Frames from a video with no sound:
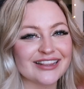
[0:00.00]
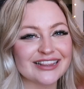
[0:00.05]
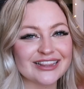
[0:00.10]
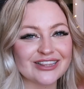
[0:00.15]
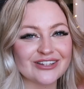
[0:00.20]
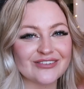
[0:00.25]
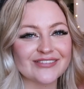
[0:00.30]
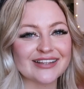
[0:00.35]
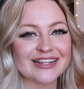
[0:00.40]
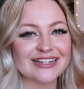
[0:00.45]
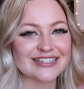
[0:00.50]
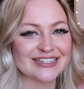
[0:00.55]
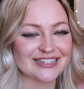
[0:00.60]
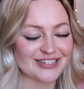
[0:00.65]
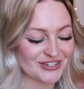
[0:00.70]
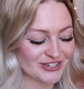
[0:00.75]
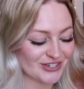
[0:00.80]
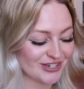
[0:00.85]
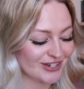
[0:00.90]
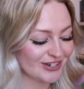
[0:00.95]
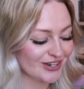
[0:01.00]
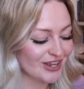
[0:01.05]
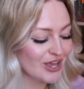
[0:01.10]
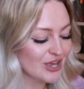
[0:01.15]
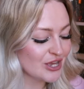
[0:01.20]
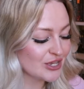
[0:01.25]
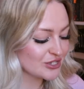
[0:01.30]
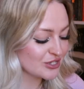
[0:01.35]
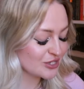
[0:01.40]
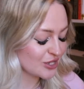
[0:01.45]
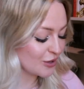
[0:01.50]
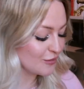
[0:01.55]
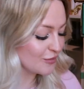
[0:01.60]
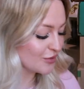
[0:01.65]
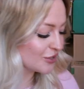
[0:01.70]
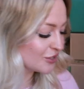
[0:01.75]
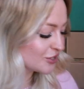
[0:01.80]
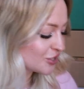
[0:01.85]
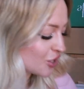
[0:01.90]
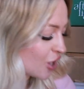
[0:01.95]
love this edition so
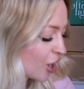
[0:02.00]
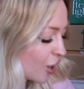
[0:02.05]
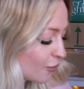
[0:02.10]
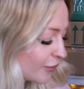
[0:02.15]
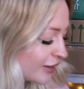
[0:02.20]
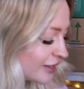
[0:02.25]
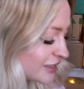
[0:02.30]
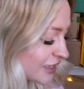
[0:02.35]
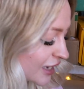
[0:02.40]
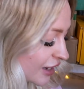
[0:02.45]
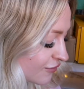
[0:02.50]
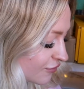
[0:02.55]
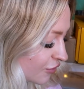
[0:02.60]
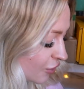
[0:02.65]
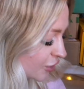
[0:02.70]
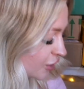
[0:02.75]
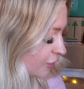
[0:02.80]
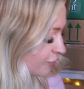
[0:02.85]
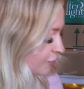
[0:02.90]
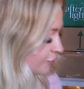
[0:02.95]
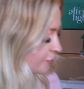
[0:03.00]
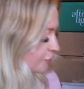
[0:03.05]
much. Can't wait to get volume